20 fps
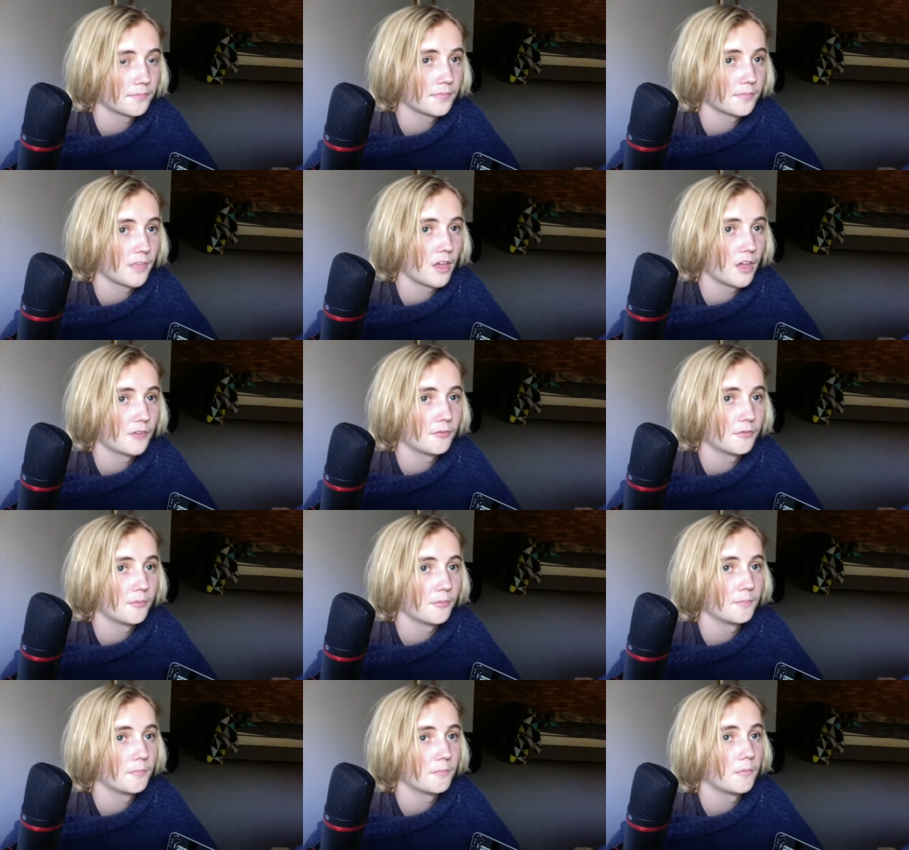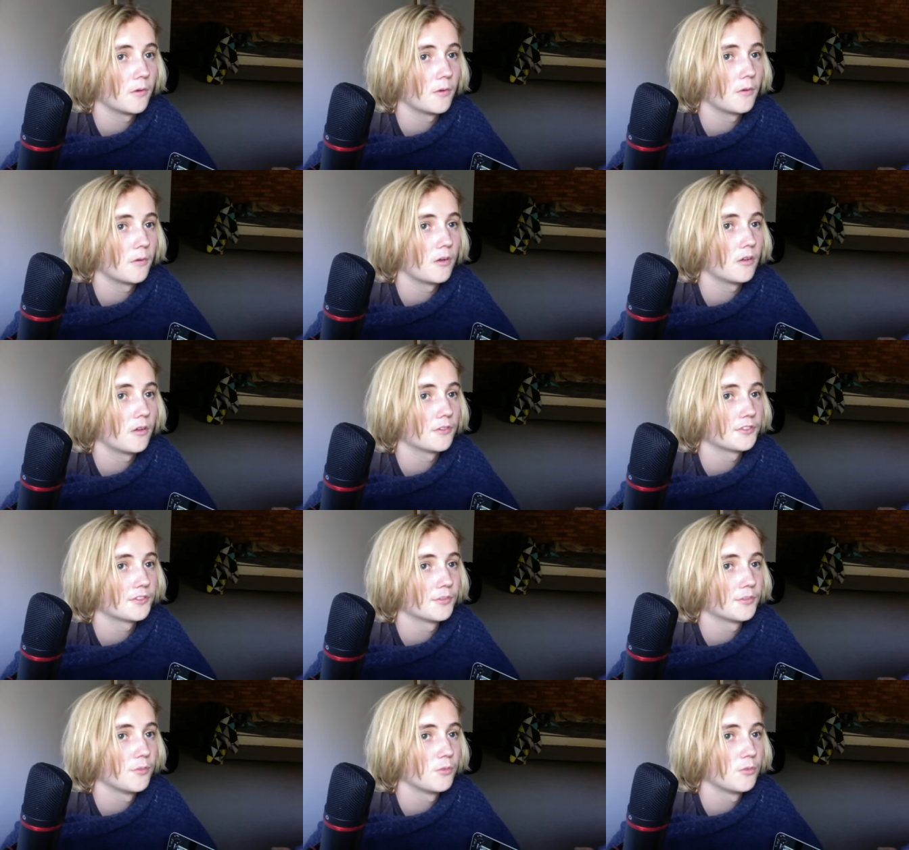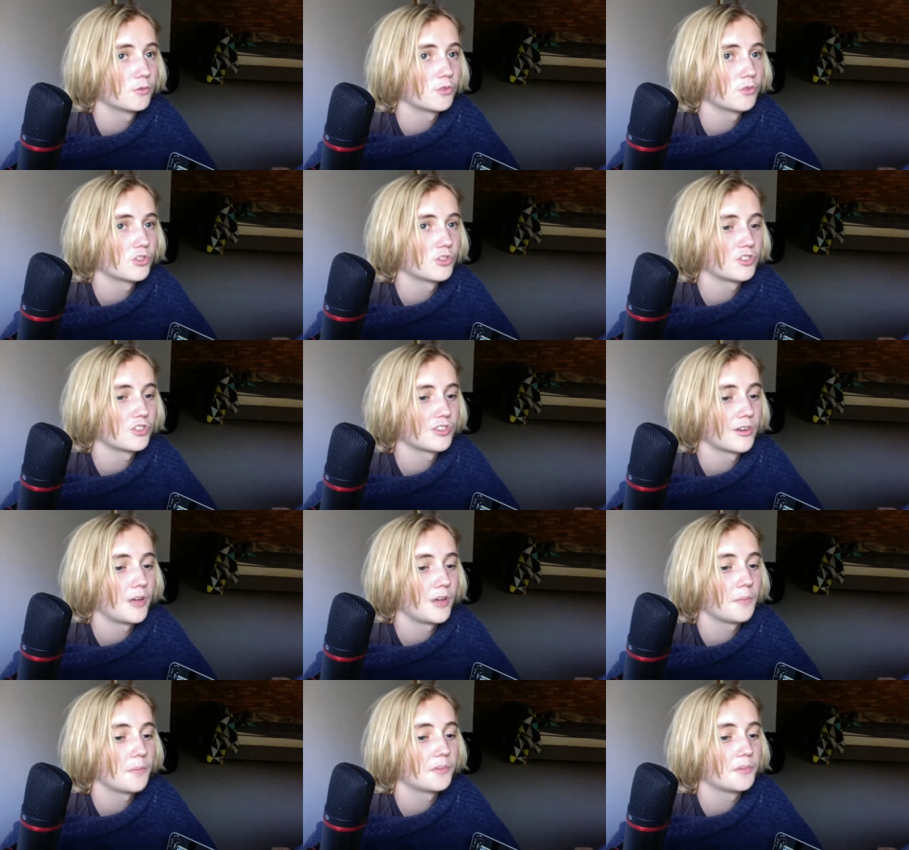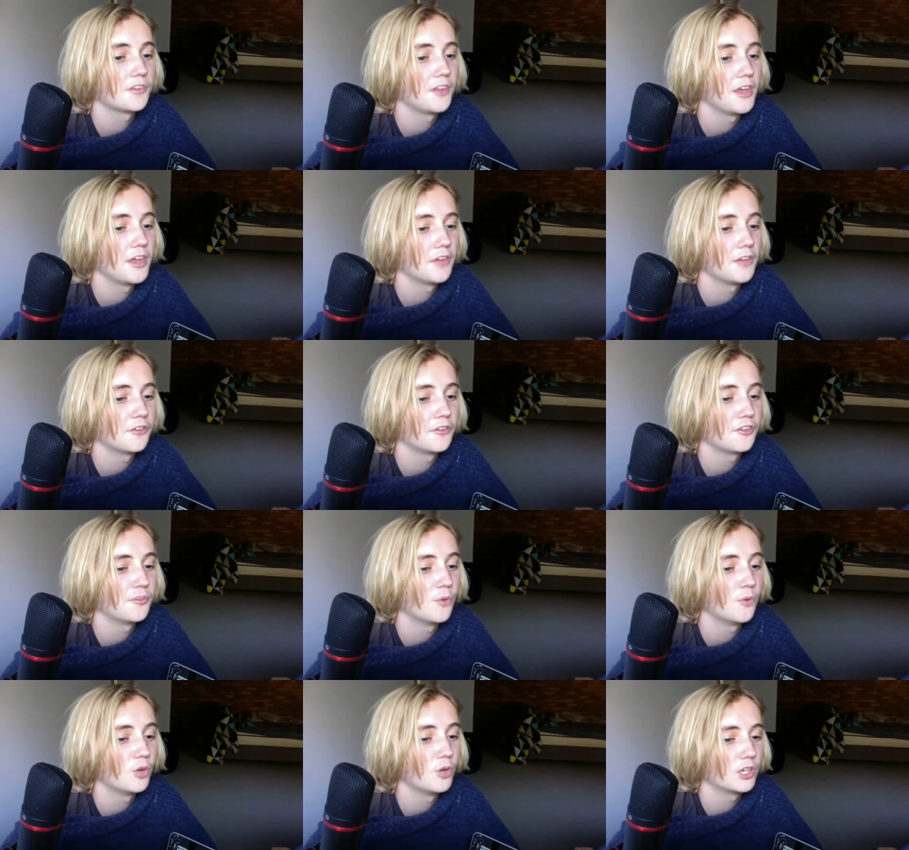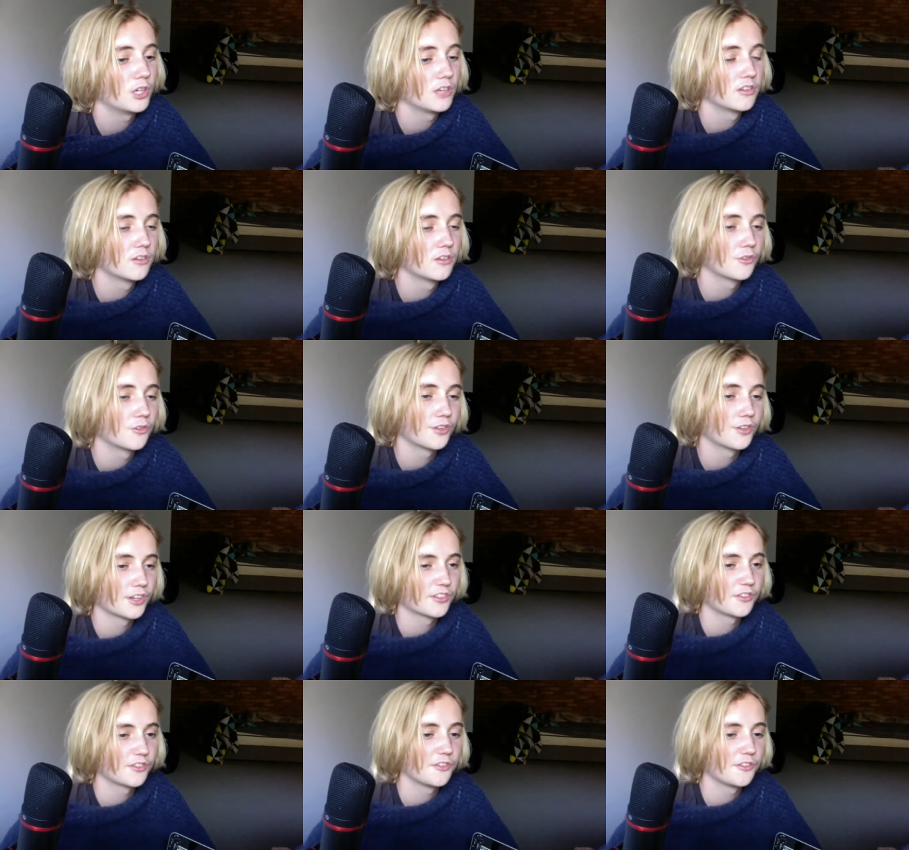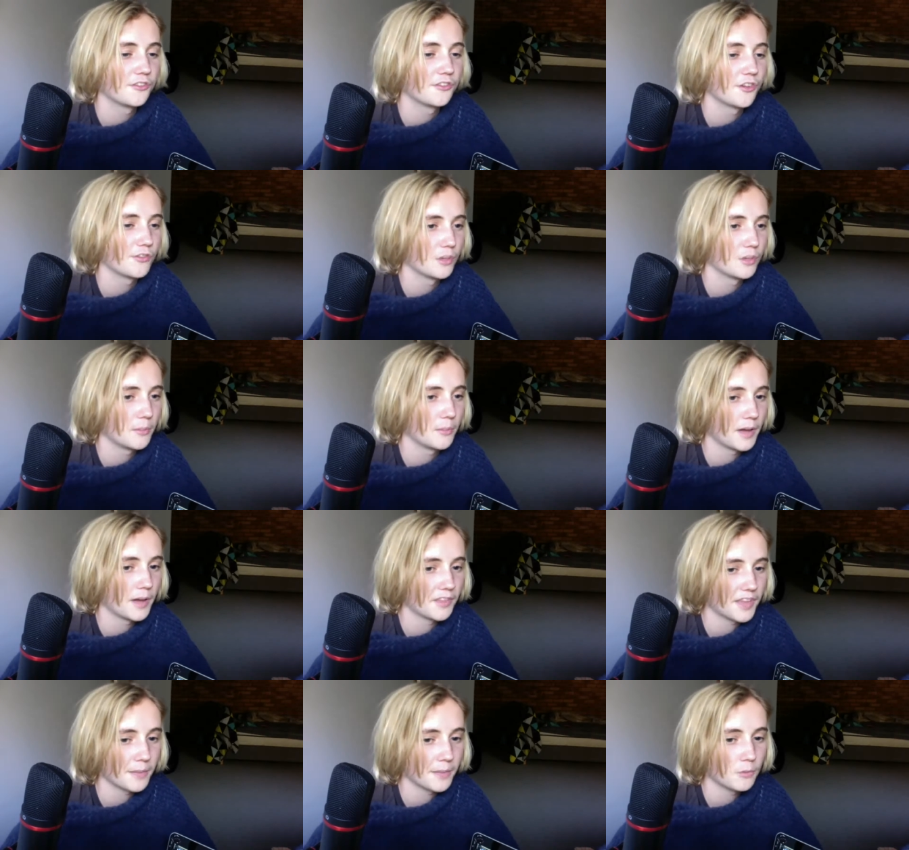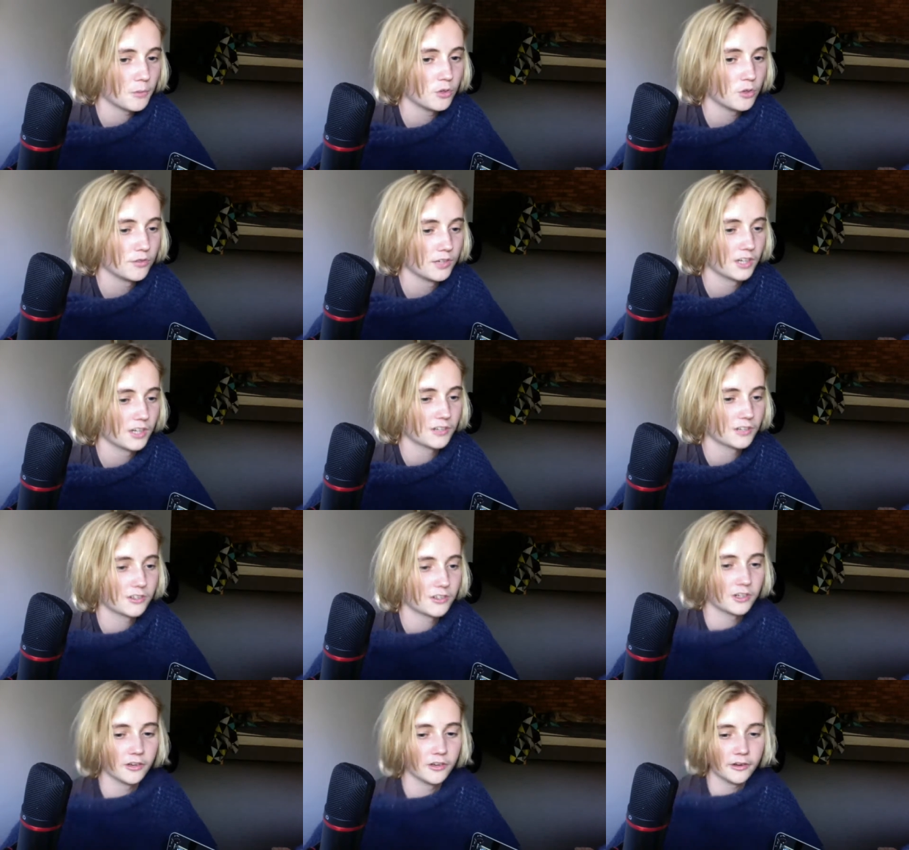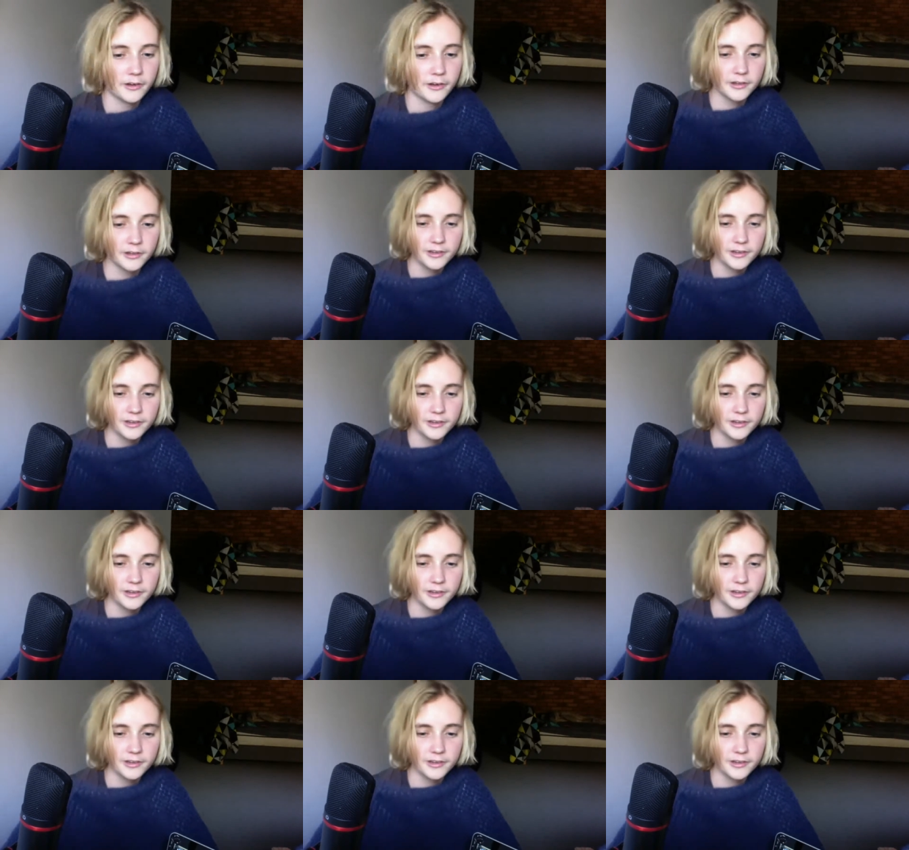Yeah. Someone was watching something upstairs this morning, and it was like something about that movie. I don't know.